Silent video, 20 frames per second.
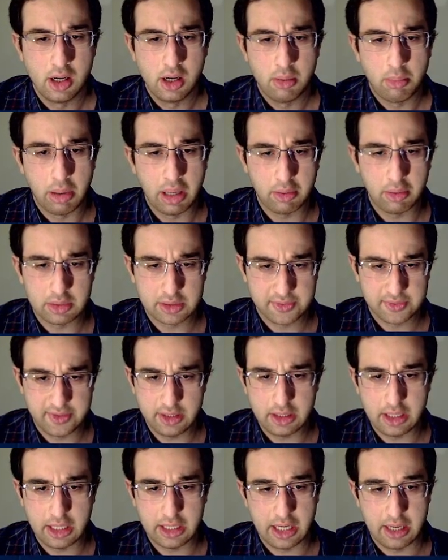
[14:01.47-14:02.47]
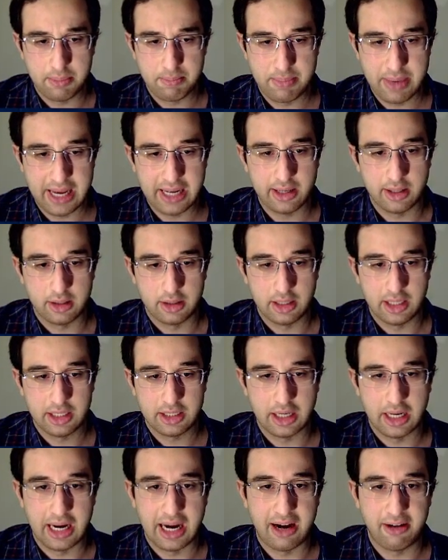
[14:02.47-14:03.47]
But I was feeling like I'm better, like
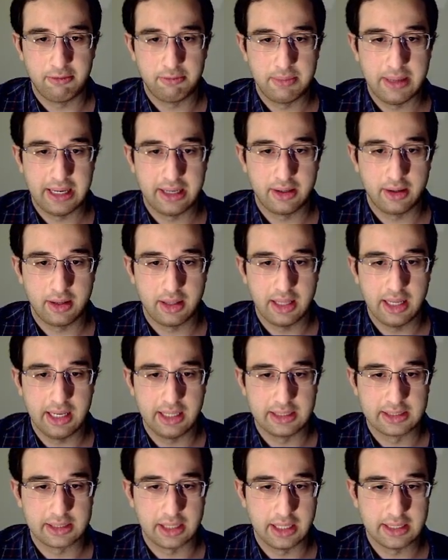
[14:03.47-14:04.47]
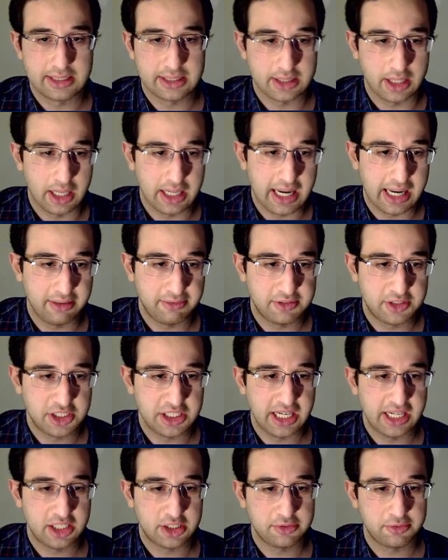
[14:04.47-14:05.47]
I have better things. I saw that if
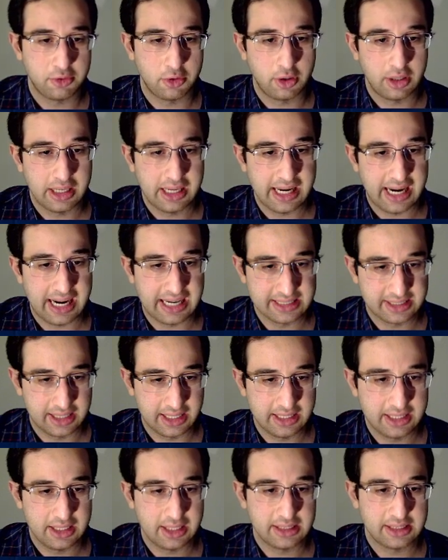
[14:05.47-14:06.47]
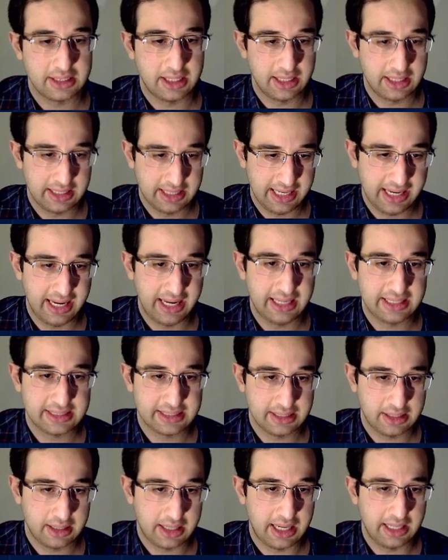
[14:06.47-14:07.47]
gh4, he has ideas like takes
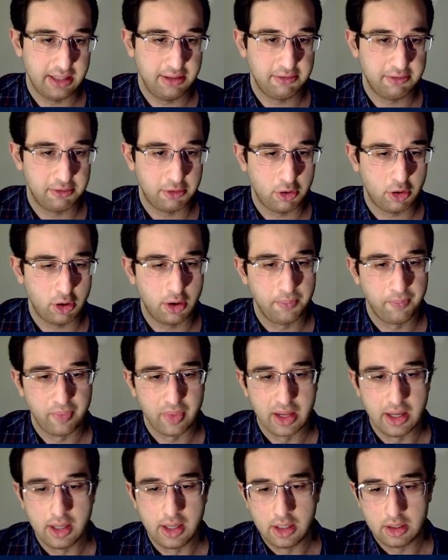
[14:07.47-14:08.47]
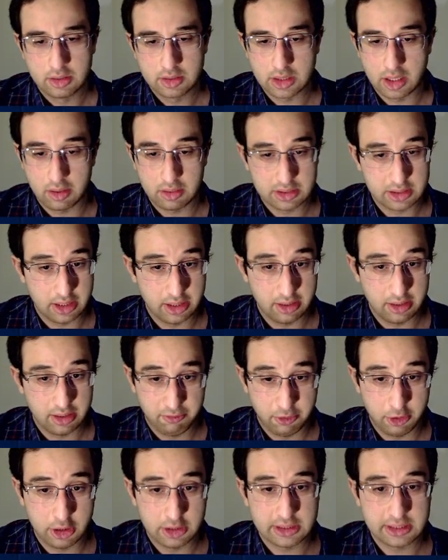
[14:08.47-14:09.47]
and knight e4. So I was like,
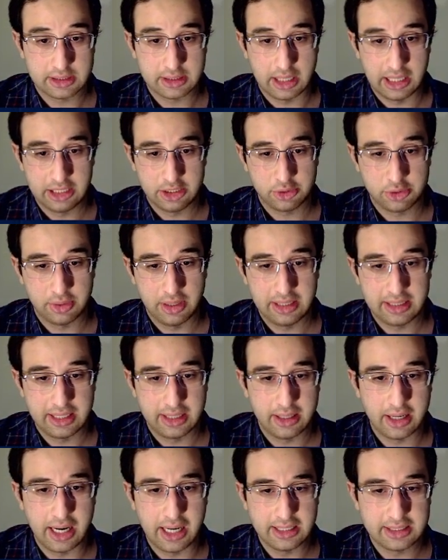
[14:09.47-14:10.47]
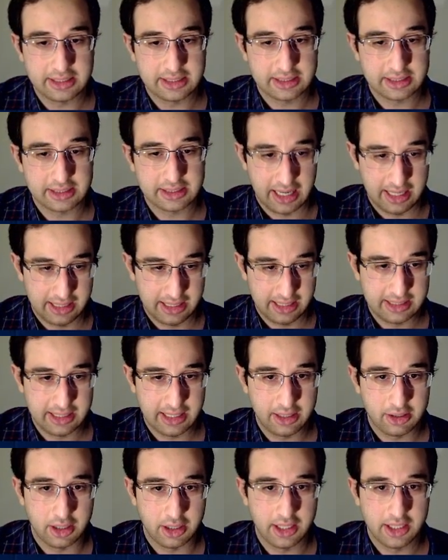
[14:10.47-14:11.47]
first I trade the knights and then
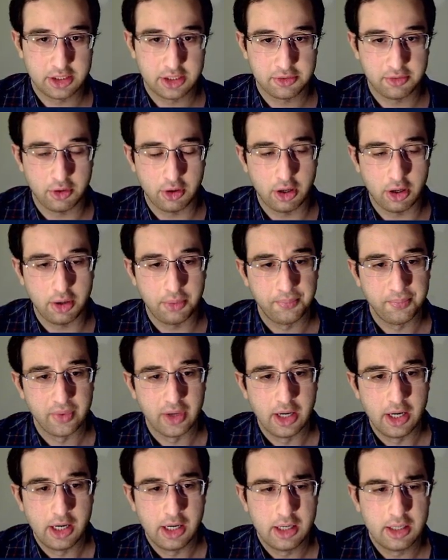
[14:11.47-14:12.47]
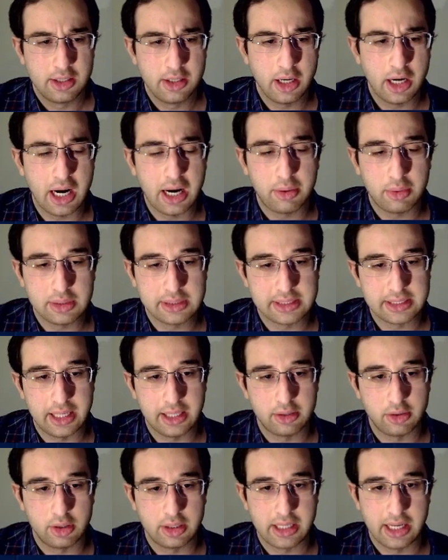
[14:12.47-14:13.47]
take on h4. And here I was
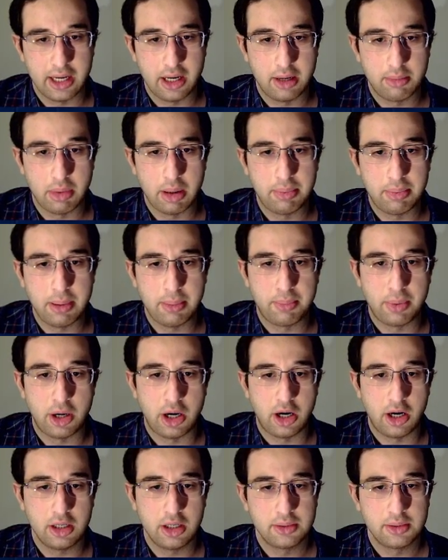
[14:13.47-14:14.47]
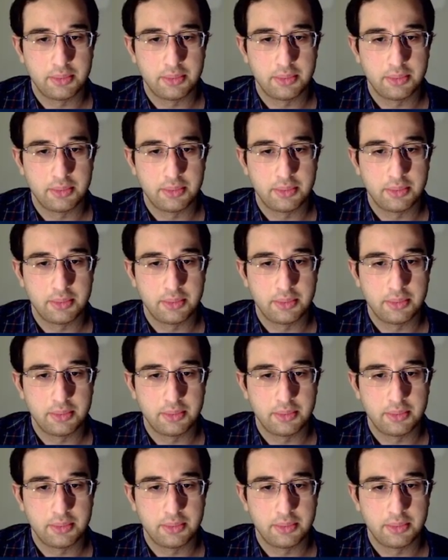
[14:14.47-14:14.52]
like, okay, I'm up a pawn.